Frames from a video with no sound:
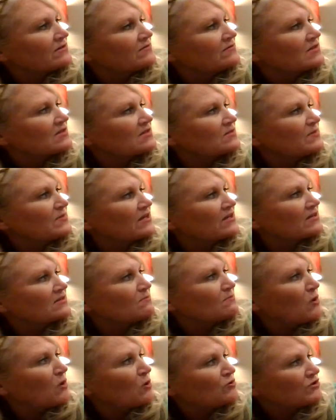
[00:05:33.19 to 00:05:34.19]
This is because
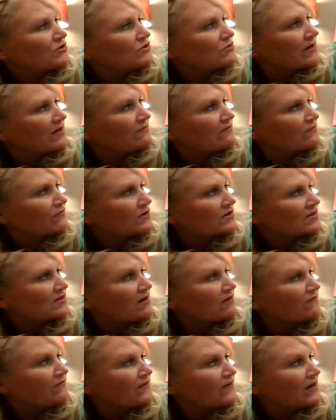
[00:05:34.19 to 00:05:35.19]
most rainforests
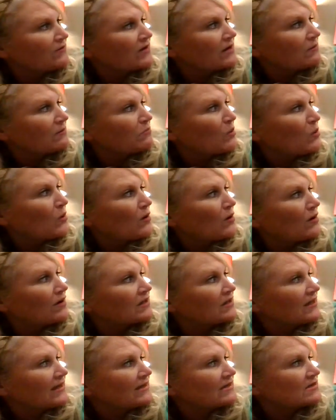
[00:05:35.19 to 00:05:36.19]
are found on poor
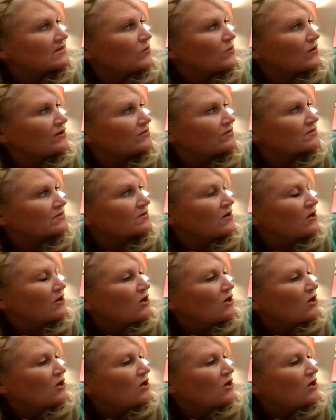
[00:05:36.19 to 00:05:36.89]
clay soils.